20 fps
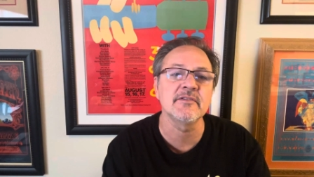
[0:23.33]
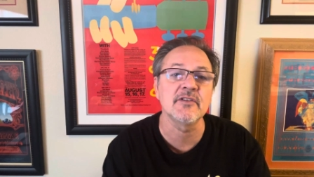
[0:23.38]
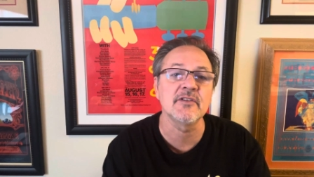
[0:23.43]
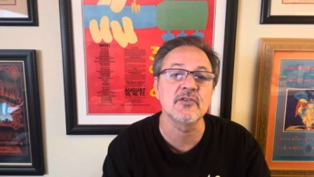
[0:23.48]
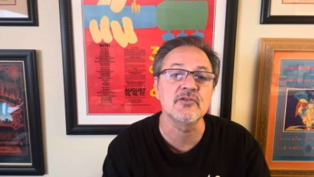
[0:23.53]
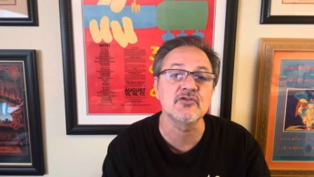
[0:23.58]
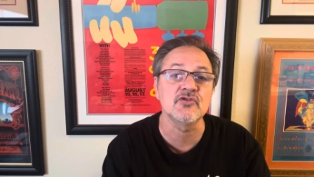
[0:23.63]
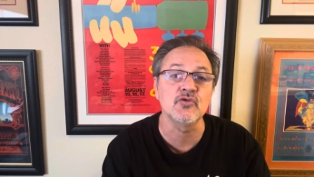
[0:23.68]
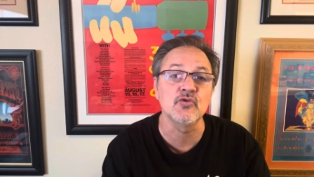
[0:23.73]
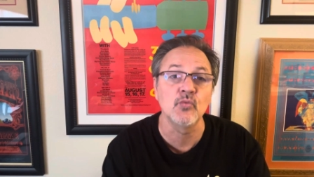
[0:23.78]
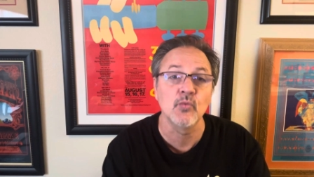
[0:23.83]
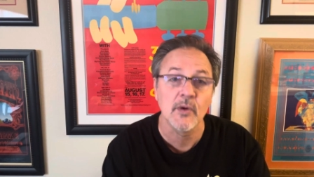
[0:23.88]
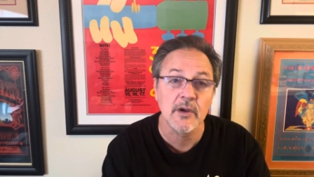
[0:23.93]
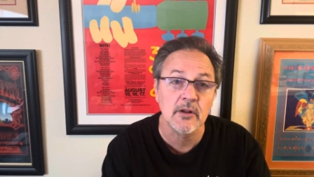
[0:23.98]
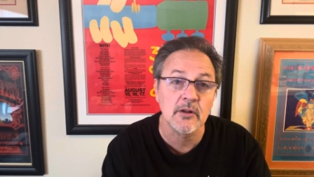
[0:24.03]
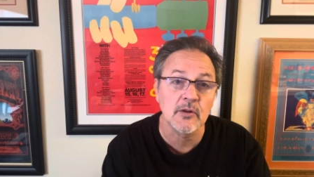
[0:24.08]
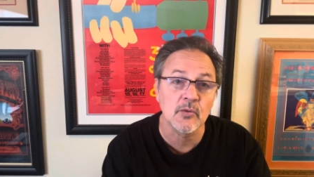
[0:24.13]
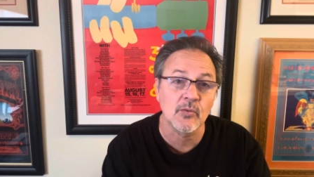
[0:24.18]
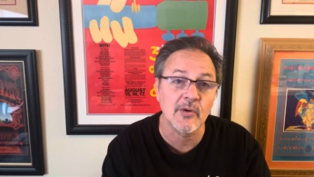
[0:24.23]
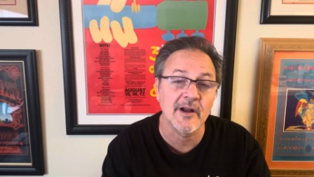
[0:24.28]
those who
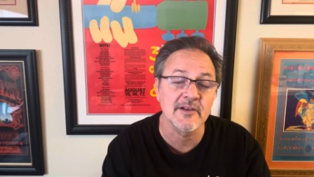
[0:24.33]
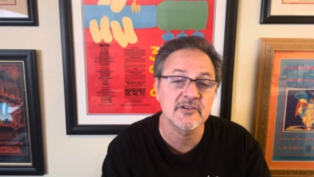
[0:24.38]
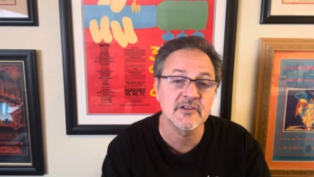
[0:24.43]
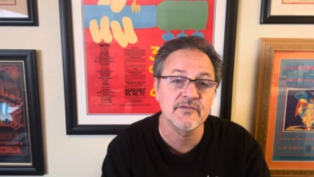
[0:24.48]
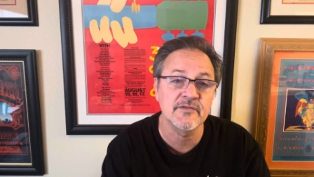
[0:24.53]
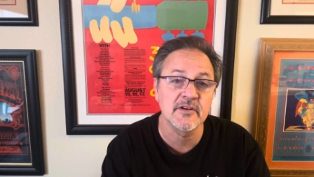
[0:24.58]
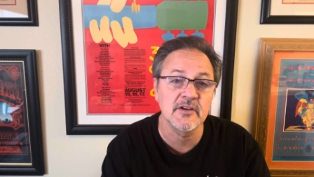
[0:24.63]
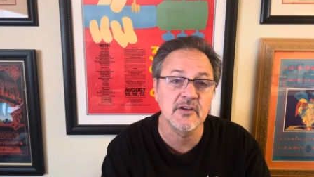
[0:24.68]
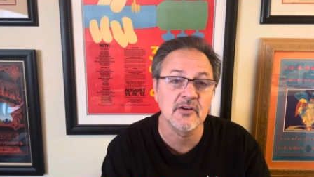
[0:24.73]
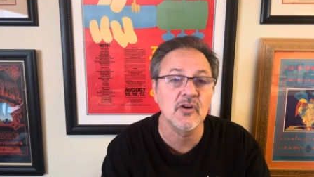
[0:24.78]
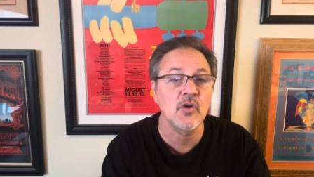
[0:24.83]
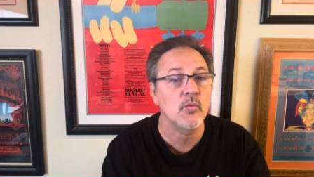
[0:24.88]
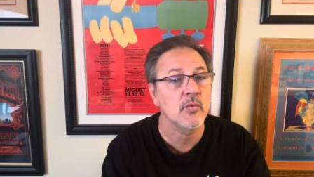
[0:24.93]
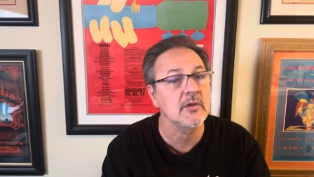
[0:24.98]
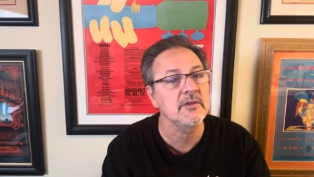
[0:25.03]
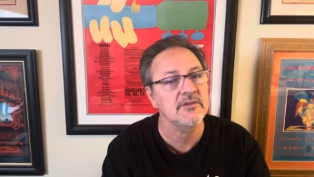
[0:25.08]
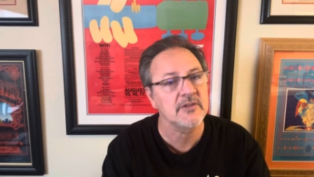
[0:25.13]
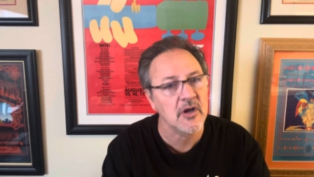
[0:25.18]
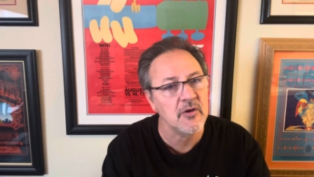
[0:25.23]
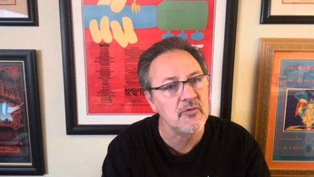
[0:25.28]
will watch the video
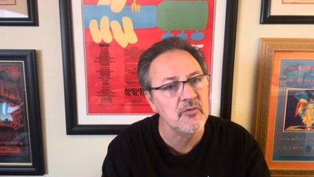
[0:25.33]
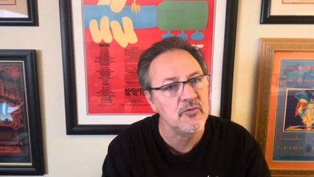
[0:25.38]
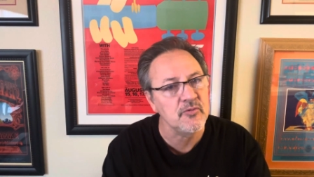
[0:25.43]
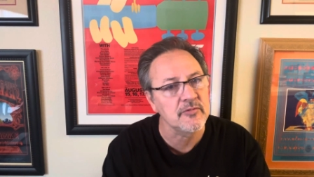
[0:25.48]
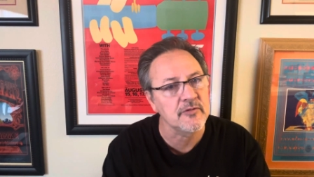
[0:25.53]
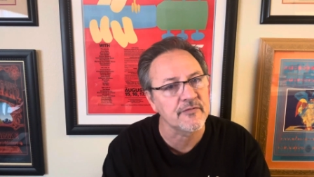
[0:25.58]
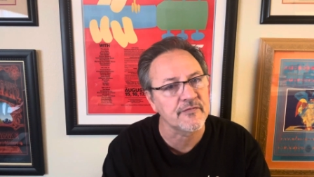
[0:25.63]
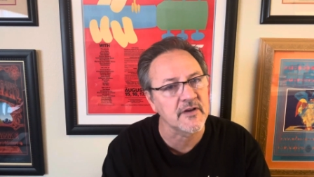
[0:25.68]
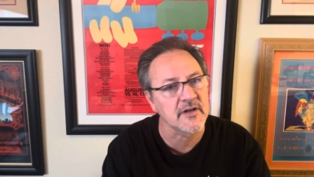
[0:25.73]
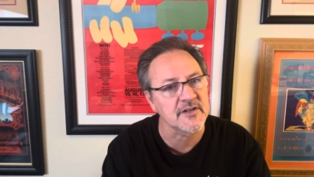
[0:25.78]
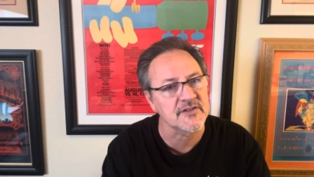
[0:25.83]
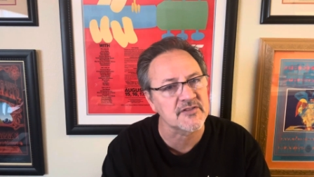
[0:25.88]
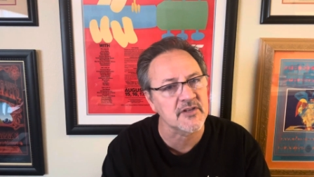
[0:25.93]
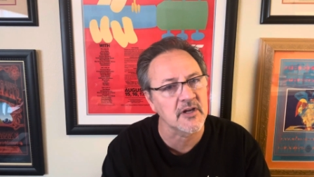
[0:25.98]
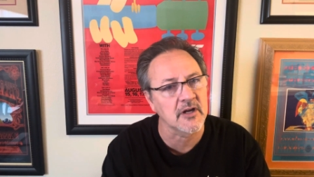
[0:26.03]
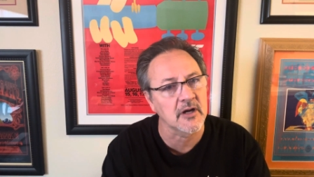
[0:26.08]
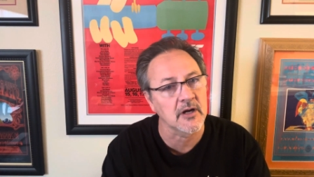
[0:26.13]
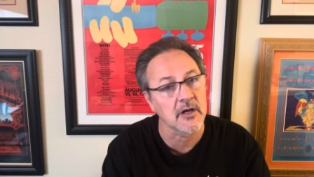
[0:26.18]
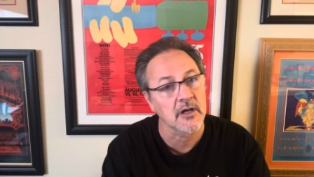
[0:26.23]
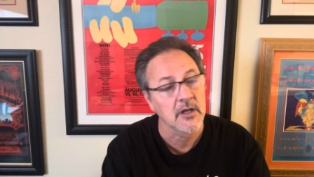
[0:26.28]
will know who the Fugs
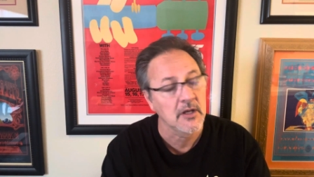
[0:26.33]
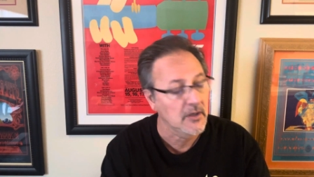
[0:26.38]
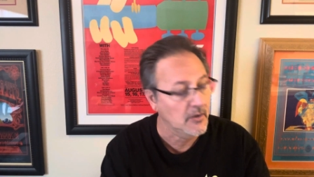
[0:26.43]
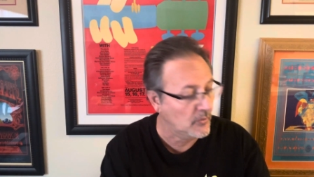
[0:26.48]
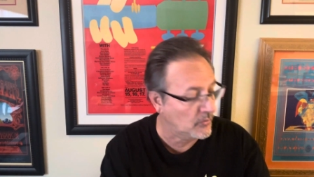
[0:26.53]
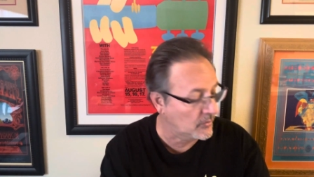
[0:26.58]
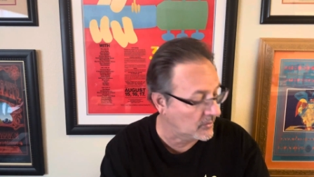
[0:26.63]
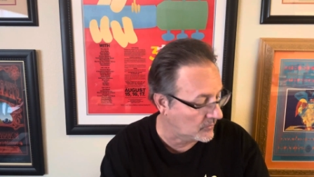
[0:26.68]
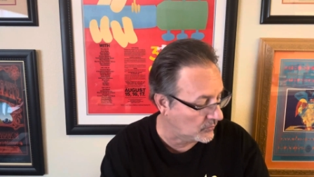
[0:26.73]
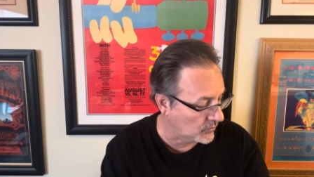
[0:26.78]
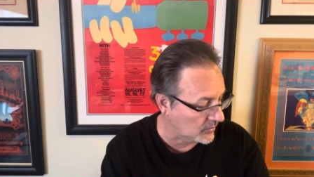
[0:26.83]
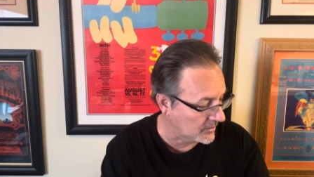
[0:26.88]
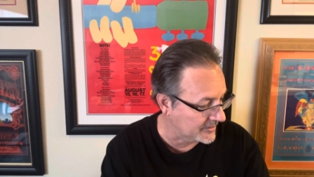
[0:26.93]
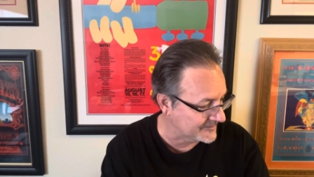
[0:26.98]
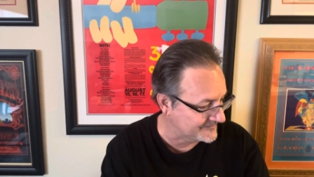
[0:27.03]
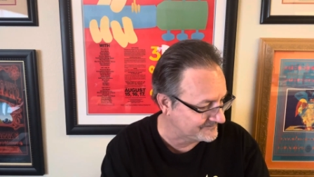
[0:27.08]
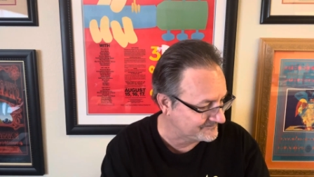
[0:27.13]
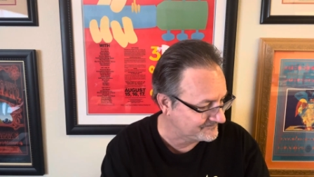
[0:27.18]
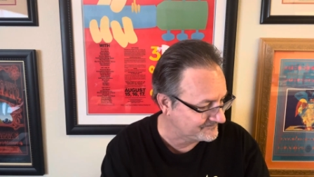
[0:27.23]
are or were.